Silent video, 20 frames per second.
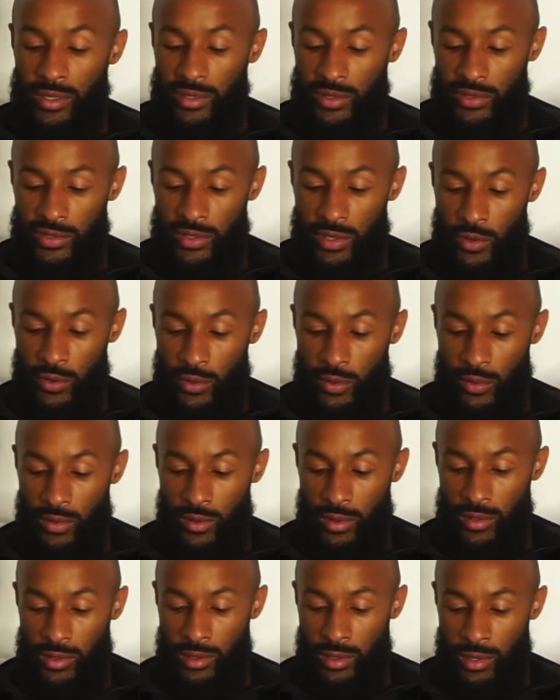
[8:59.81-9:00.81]
So
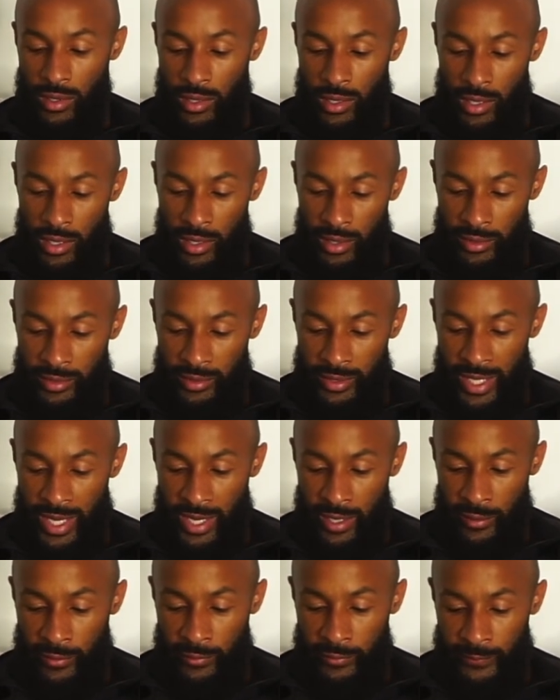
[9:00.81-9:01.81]

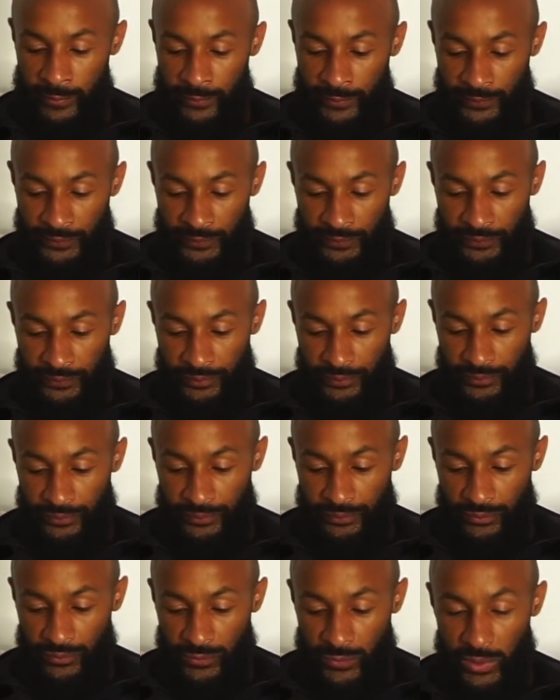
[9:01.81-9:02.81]
now,
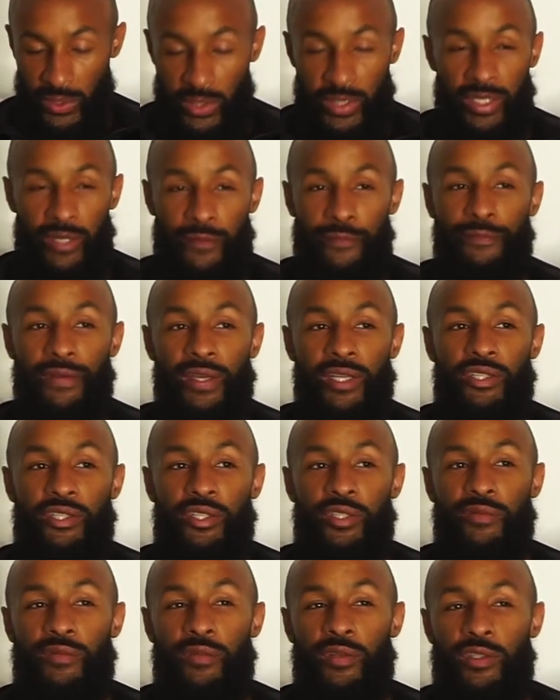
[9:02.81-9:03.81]
look at the
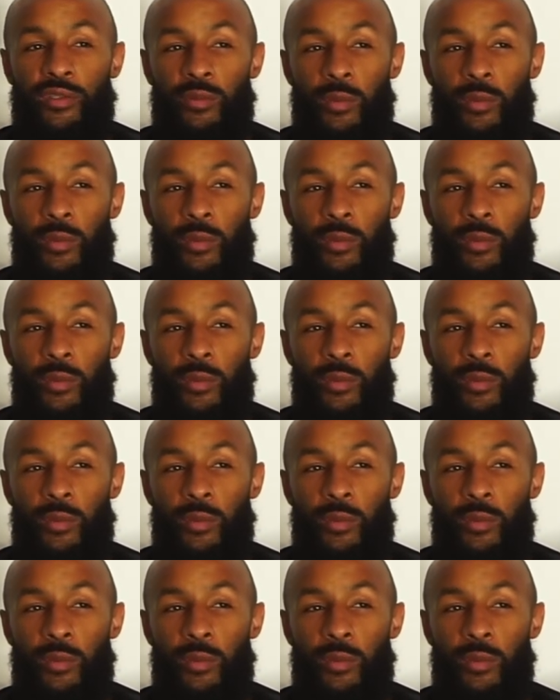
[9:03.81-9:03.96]
fixtures for